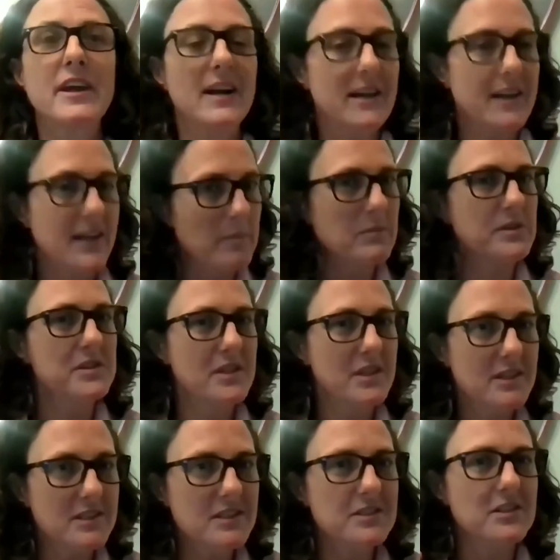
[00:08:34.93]
and I kept
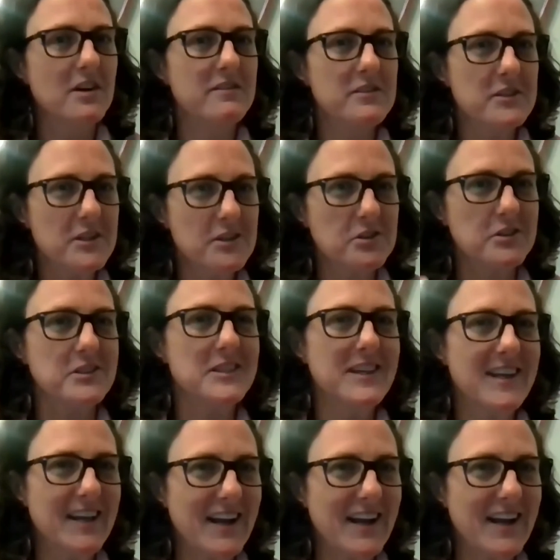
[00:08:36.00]
listening to these conversations,